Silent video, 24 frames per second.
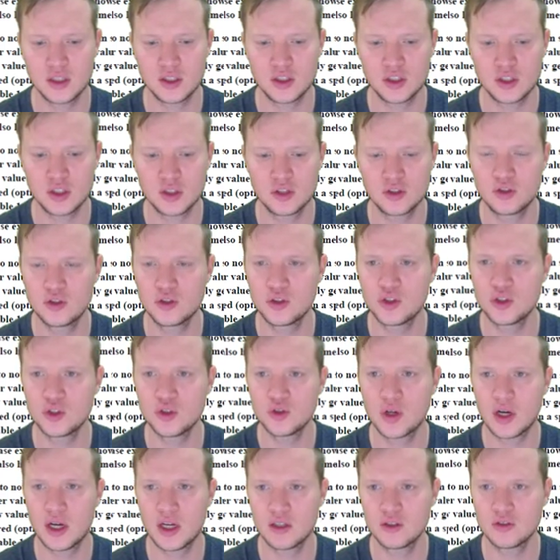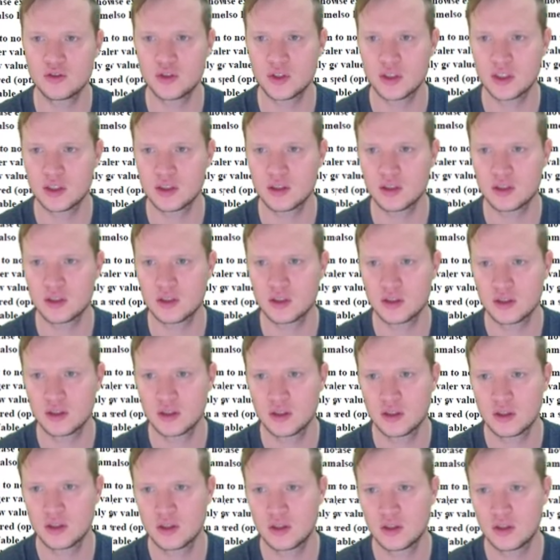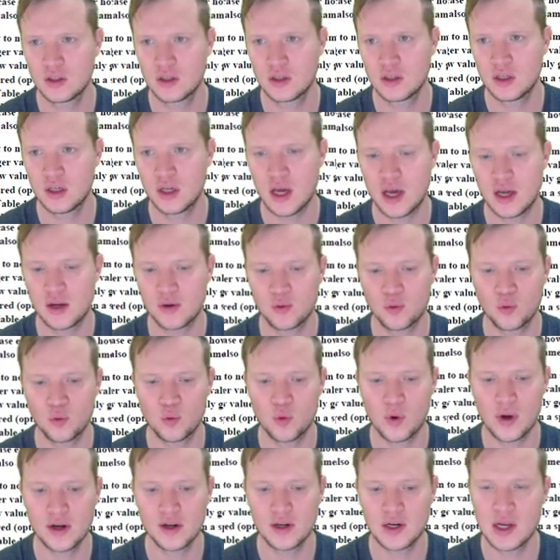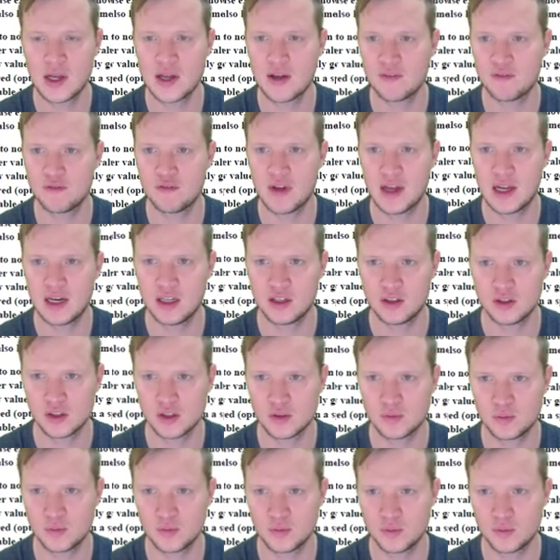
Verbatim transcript: is 201 values,